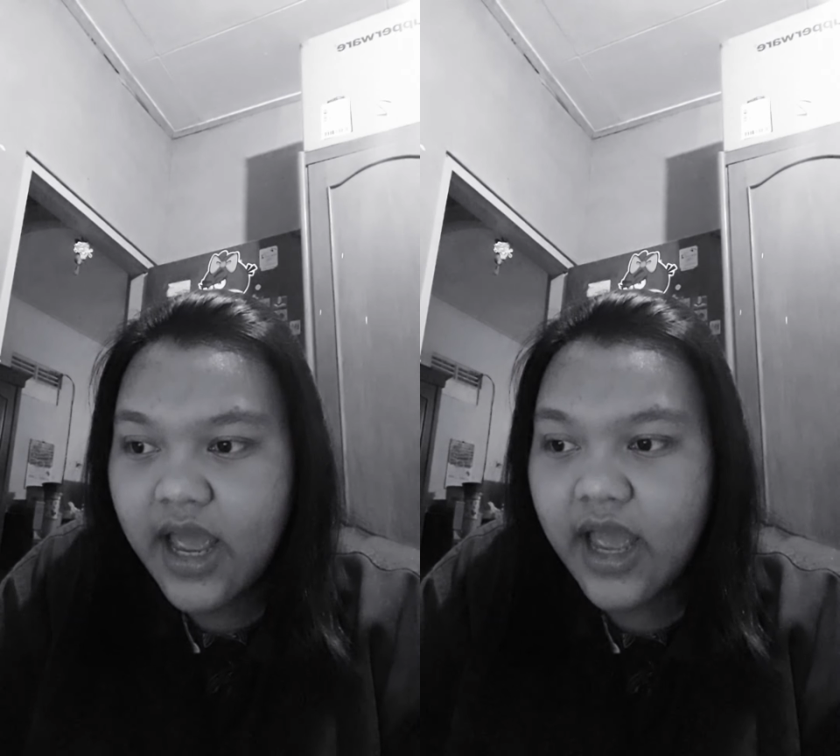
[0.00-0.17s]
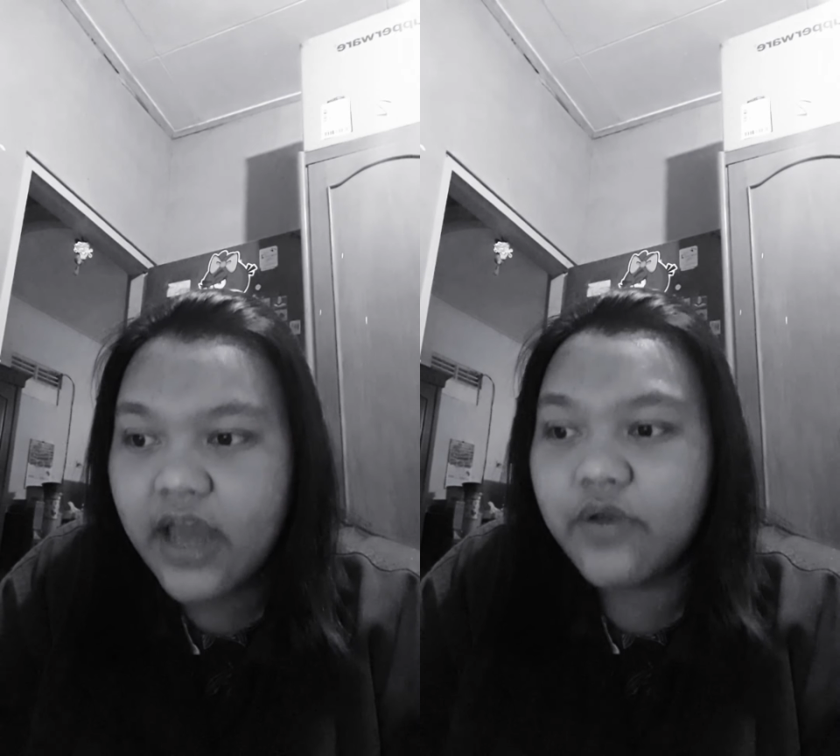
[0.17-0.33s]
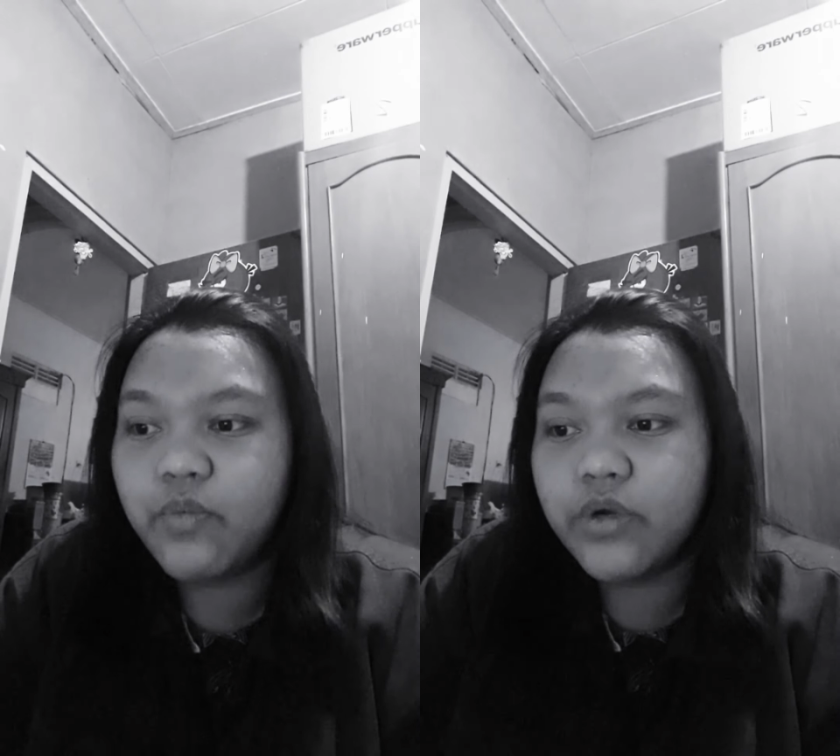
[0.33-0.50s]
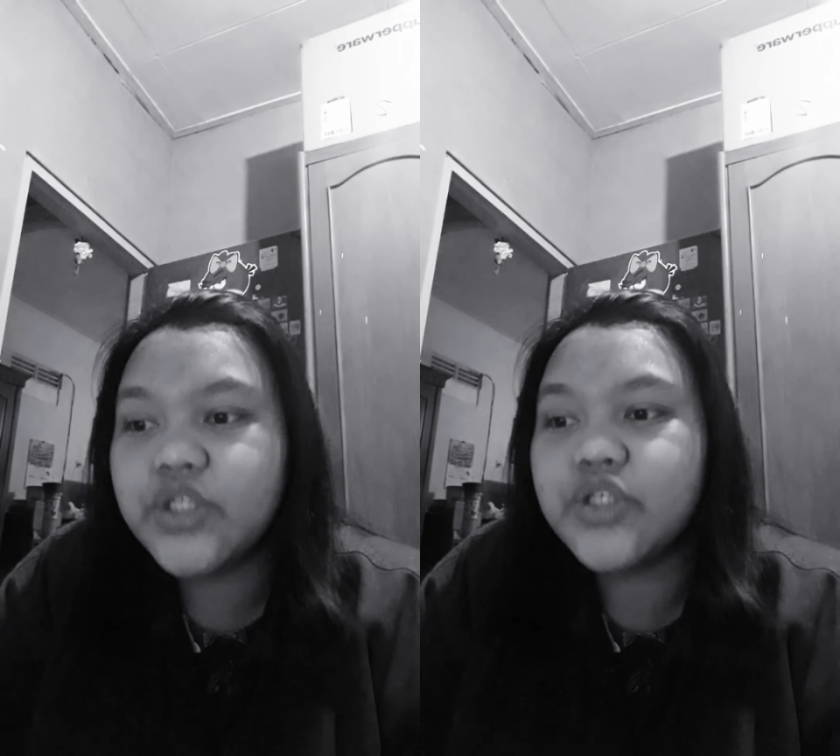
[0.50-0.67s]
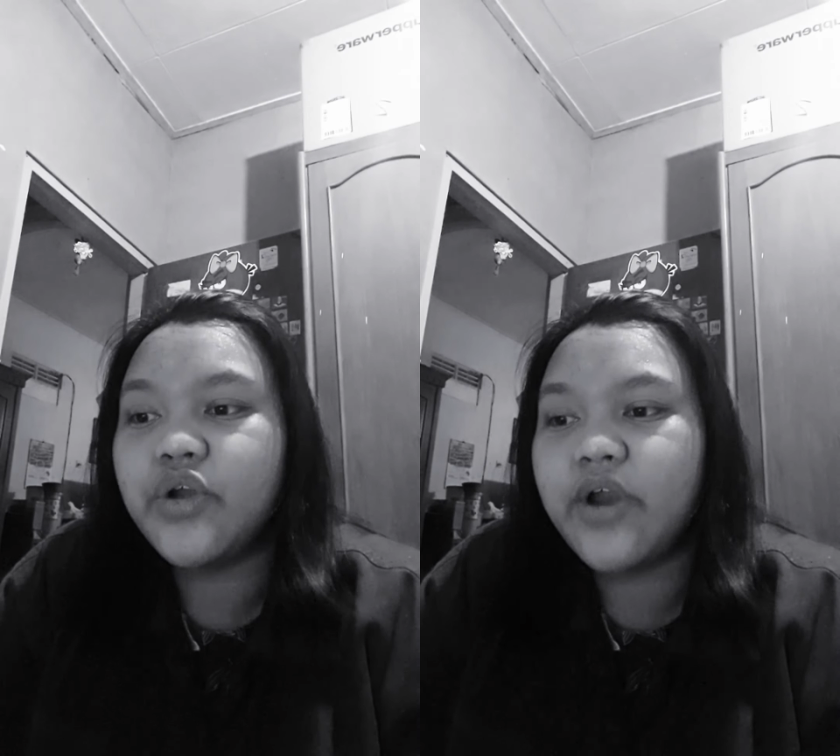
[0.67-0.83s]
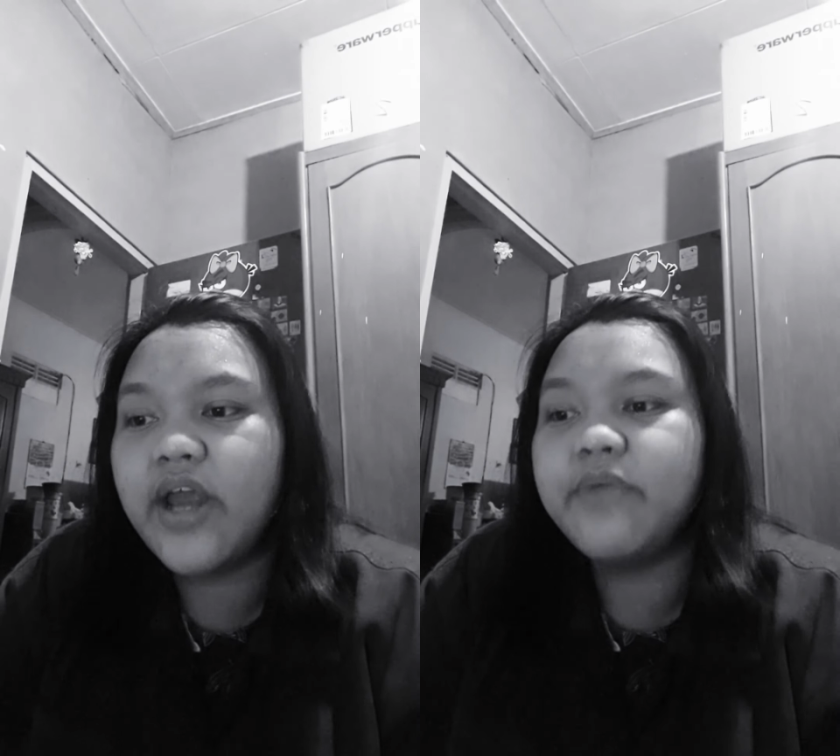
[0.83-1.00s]
and wash
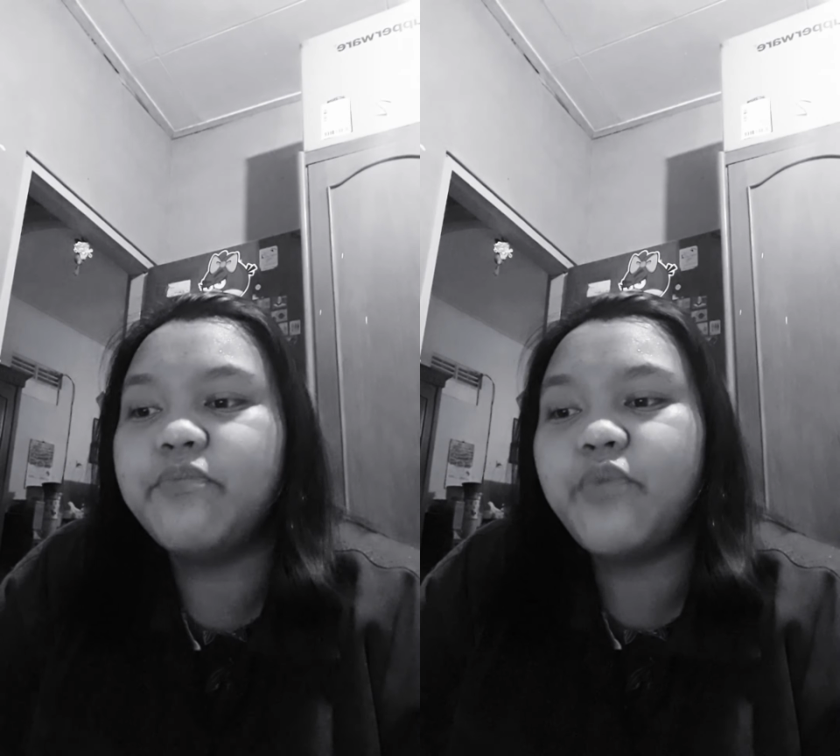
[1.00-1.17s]
your hand